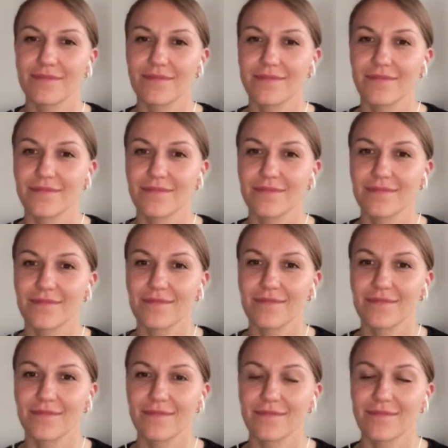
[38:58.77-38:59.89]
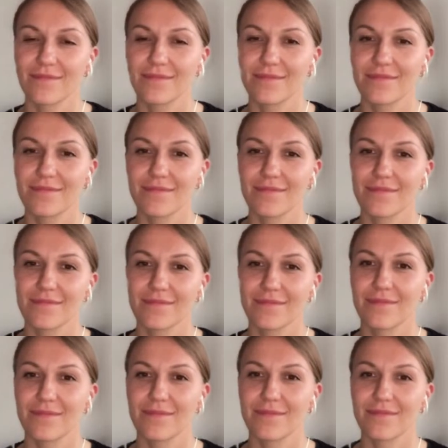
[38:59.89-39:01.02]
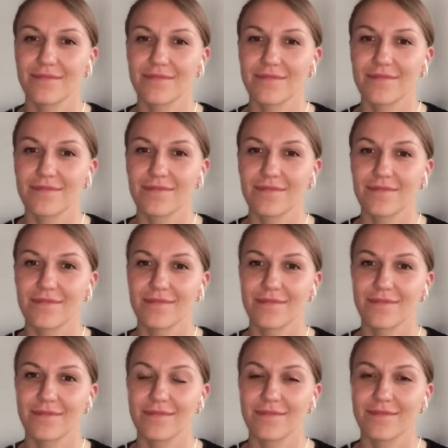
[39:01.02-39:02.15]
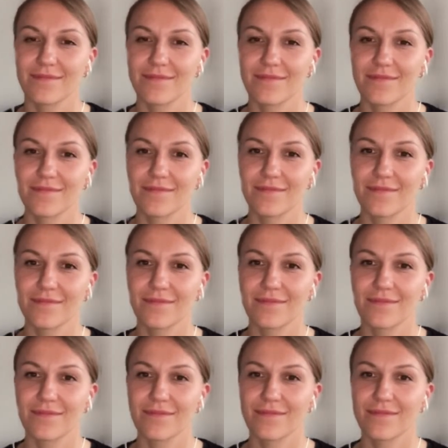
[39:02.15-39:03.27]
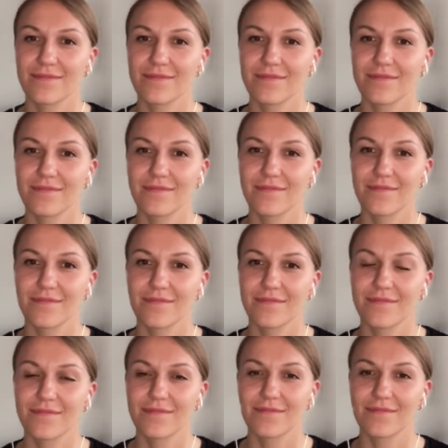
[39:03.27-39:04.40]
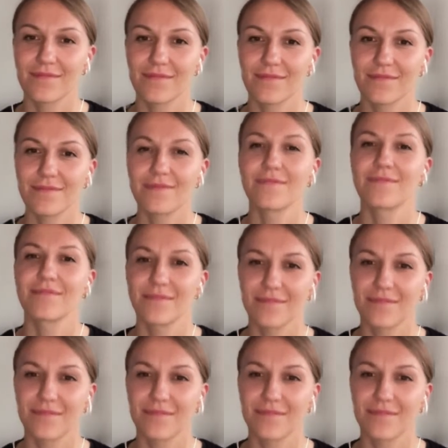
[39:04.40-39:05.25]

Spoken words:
(silent)